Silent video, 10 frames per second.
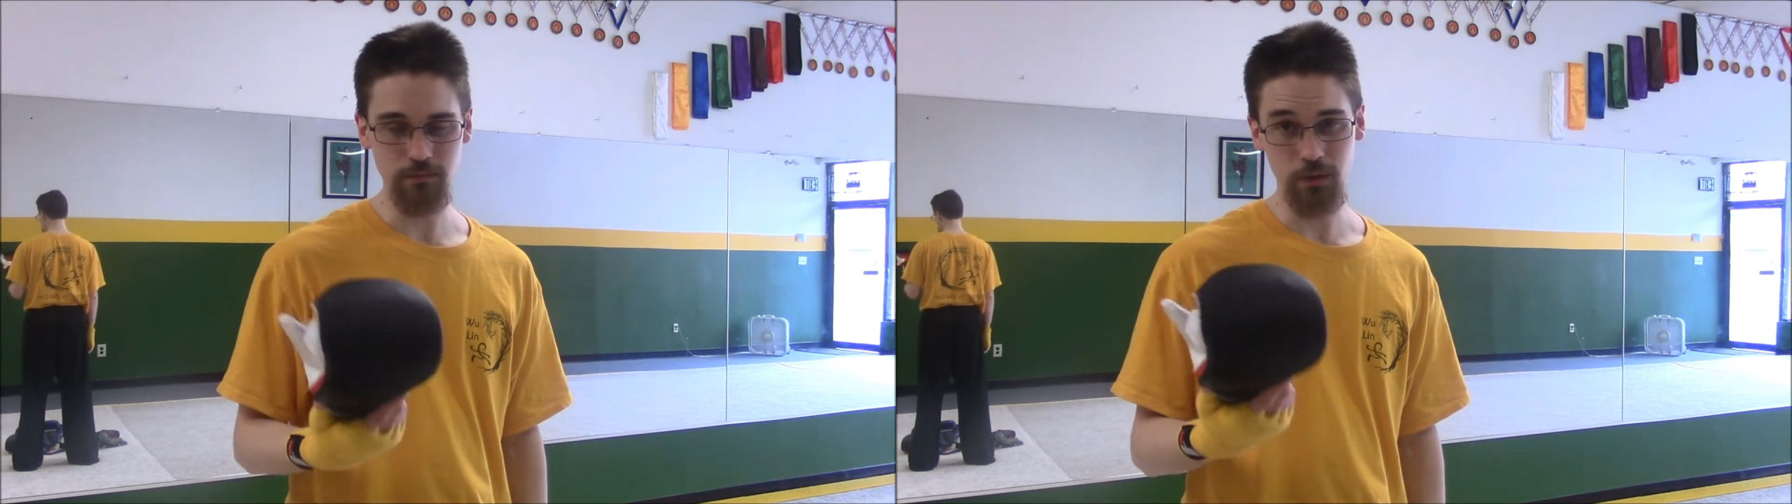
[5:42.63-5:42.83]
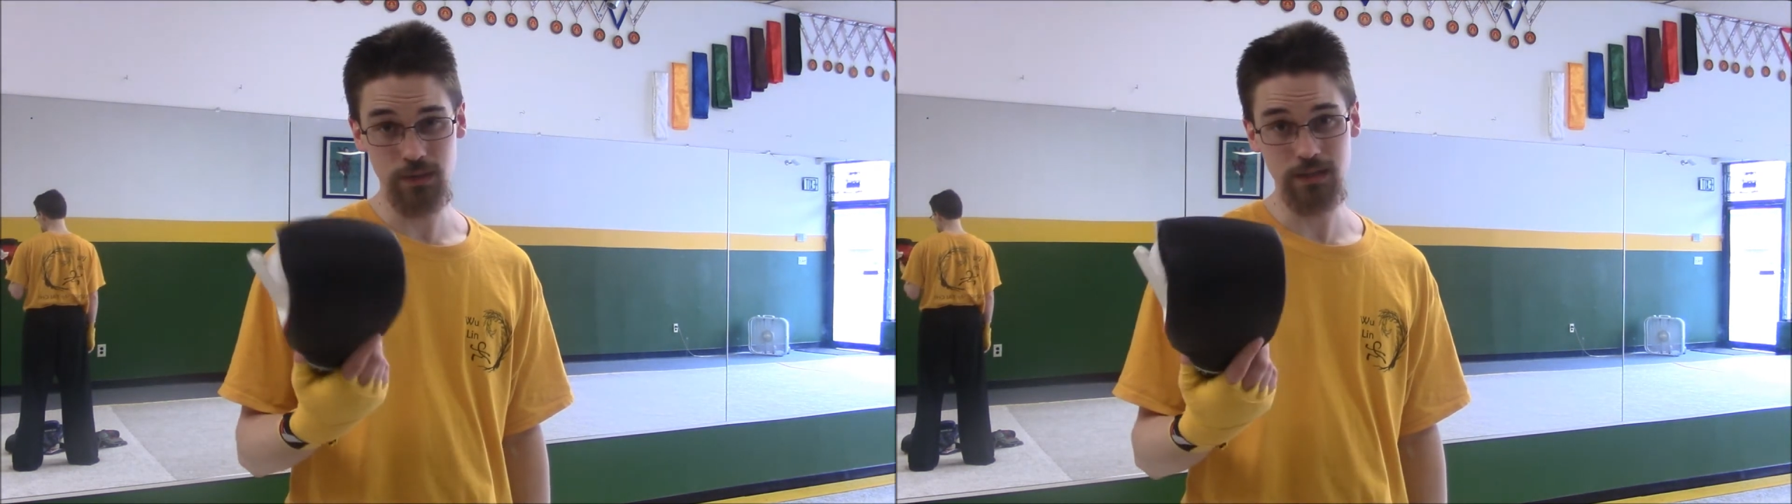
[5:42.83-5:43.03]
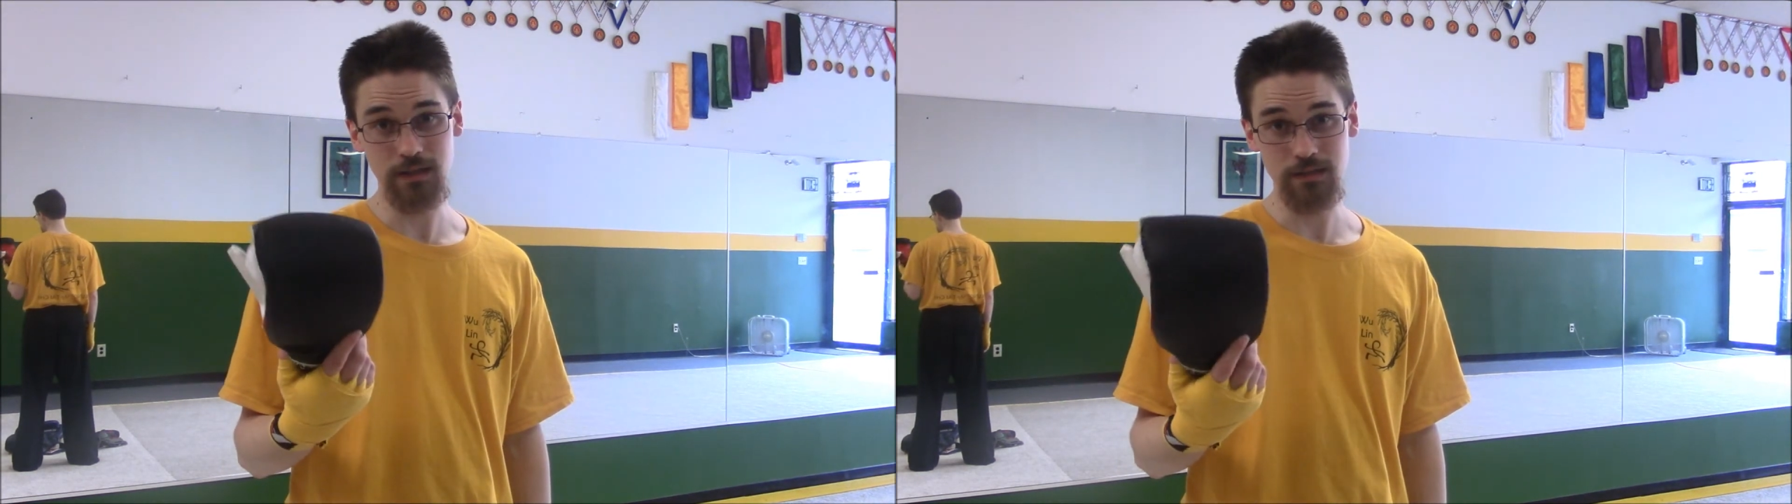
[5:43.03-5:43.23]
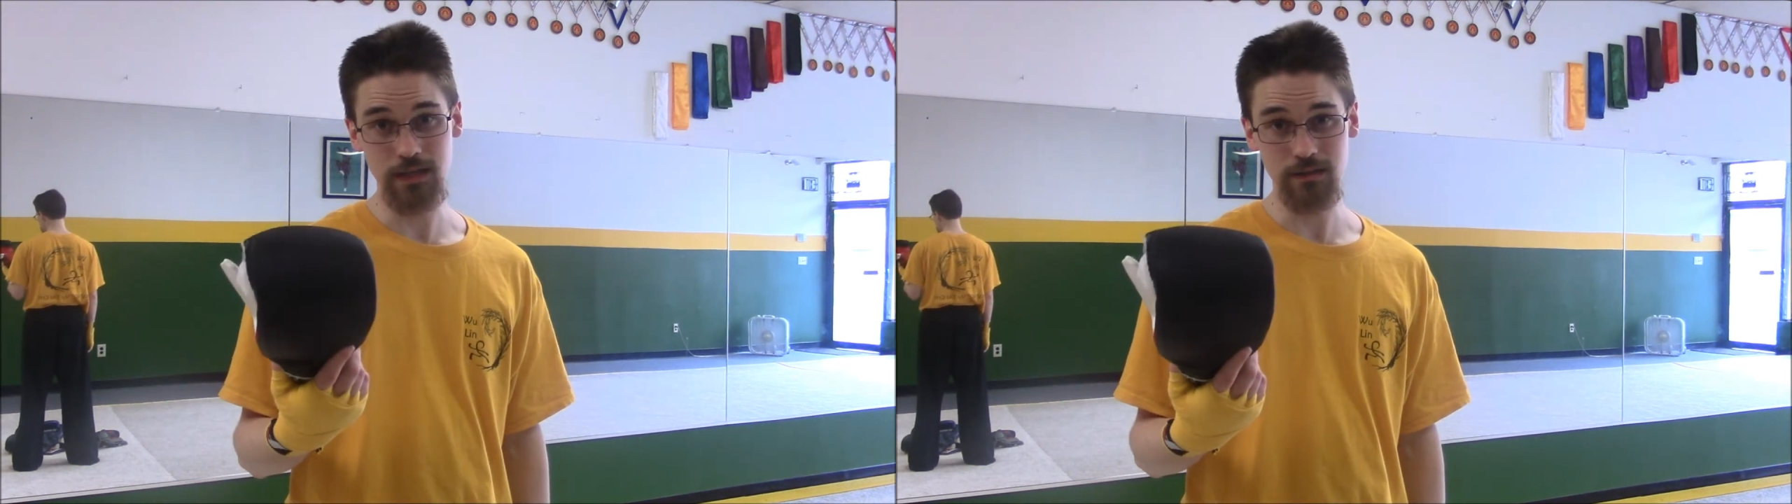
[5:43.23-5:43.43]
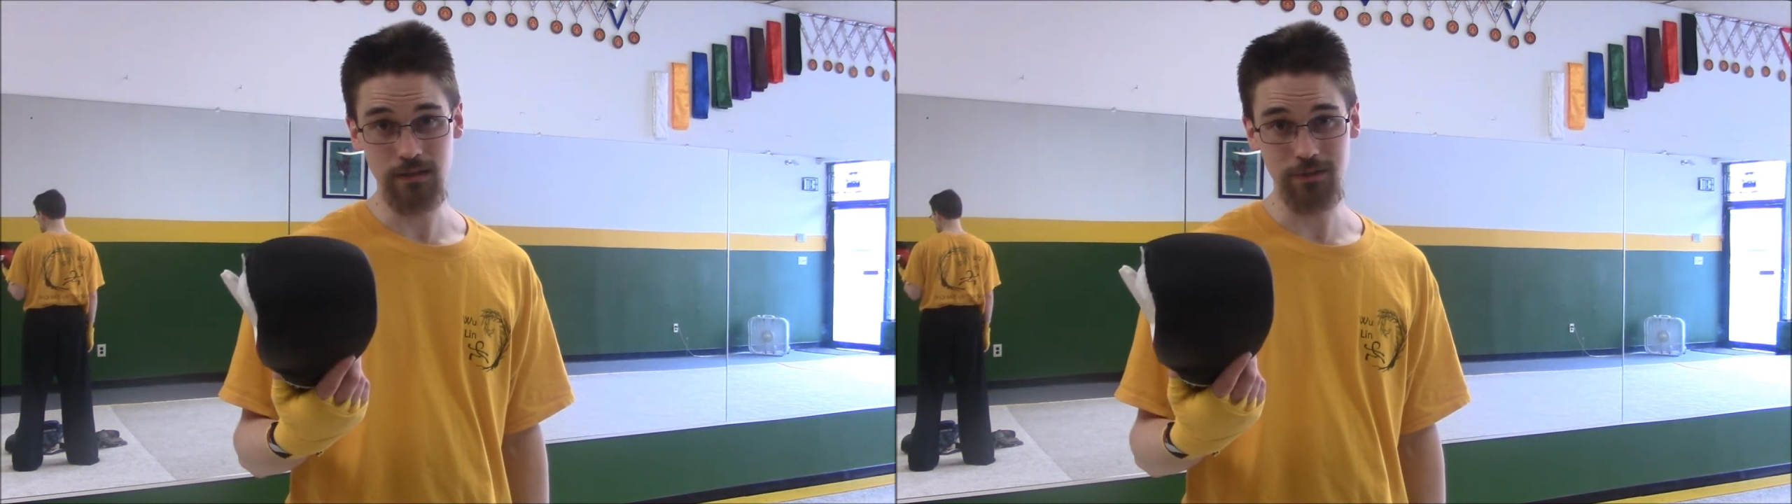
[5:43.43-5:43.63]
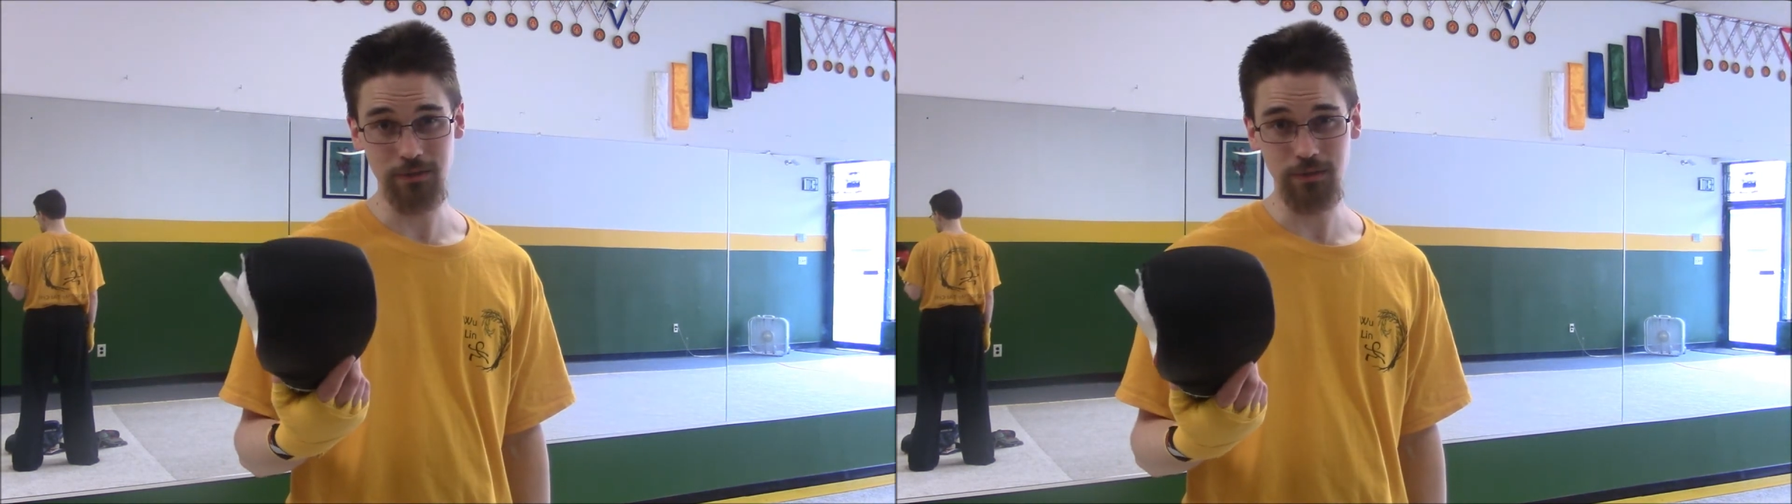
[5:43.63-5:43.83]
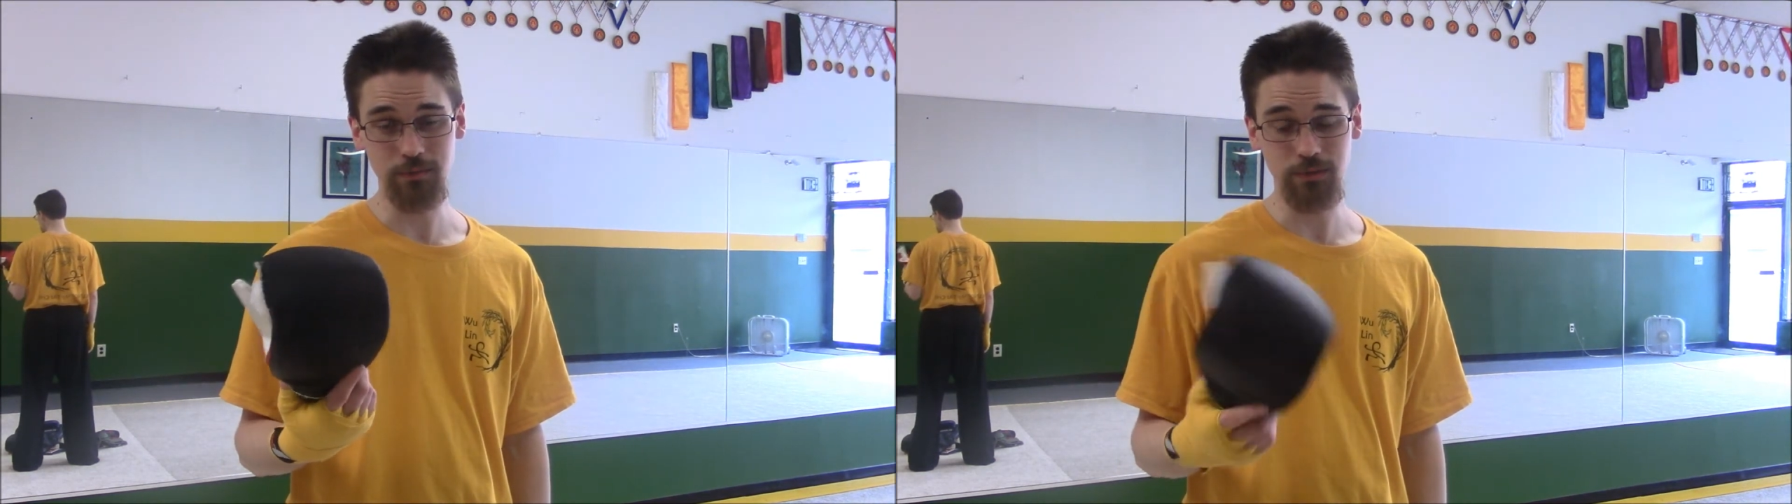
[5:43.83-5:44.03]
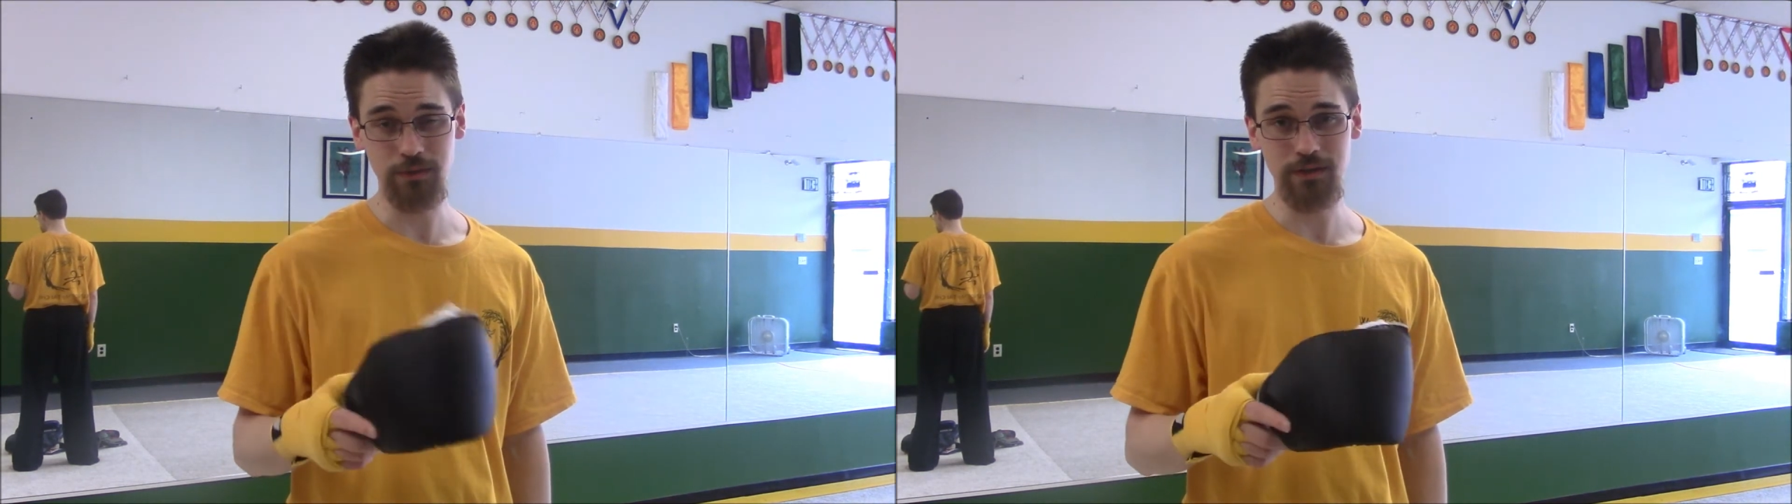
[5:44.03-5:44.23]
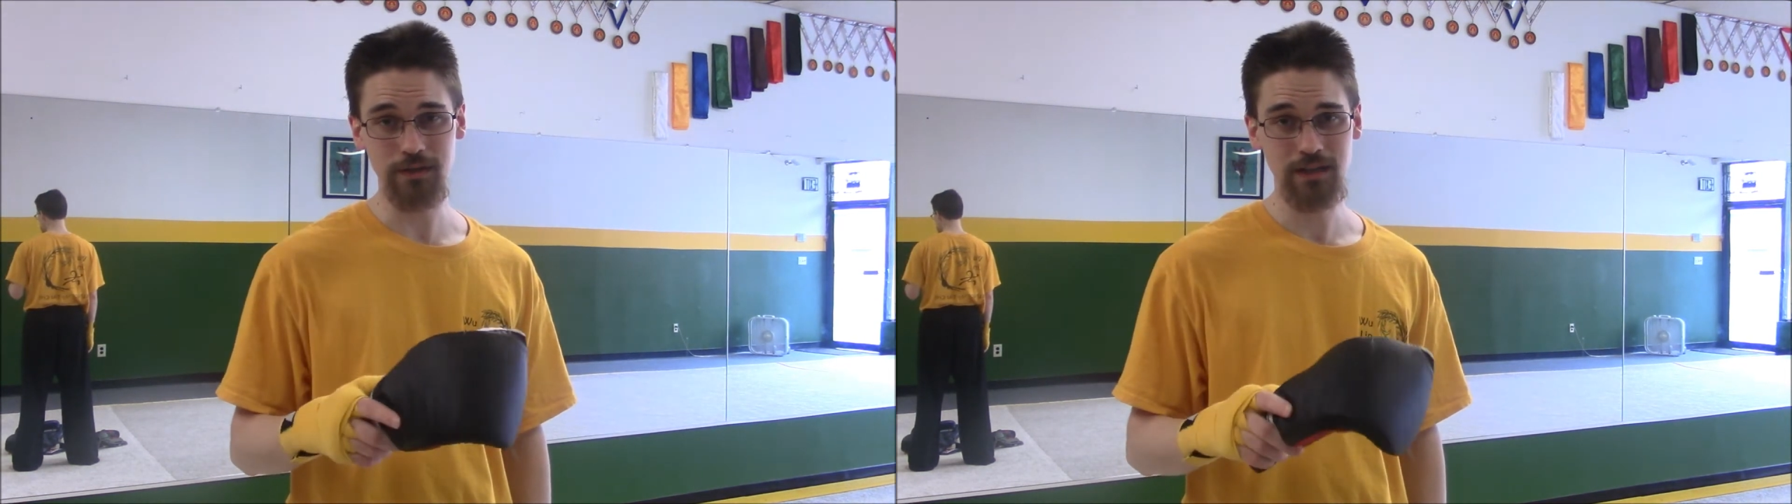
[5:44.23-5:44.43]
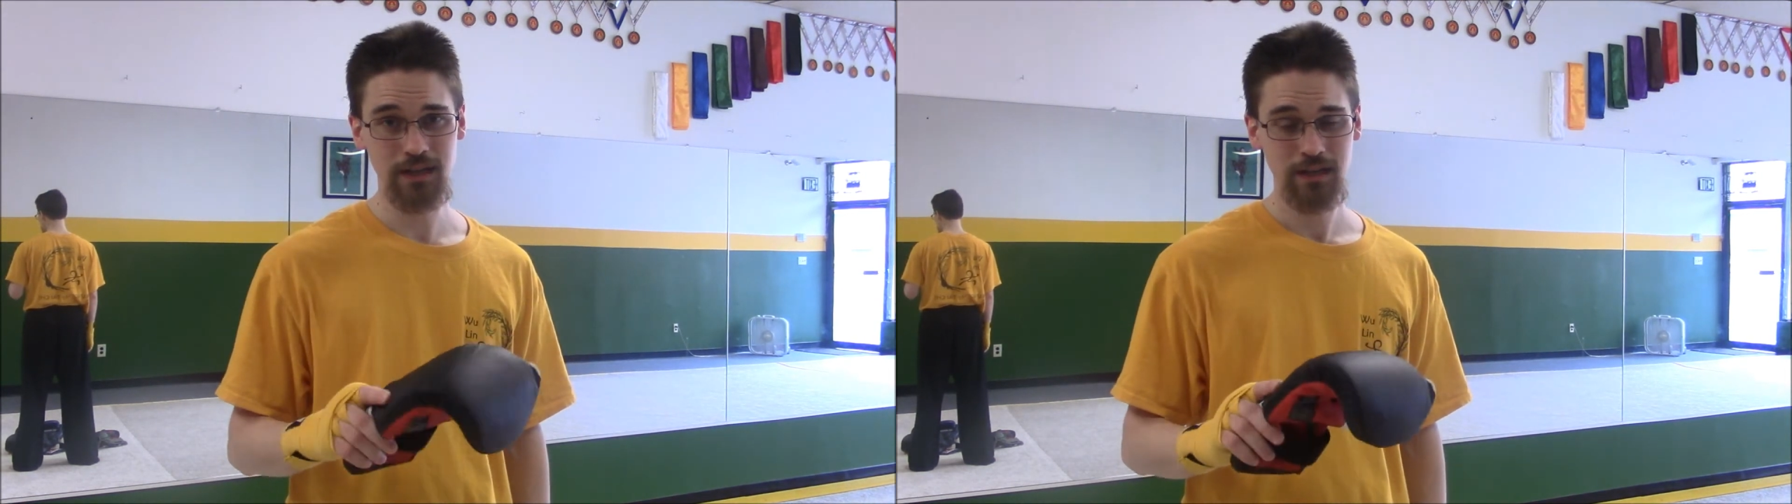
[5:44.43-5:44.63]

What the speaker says: most things like this are little more than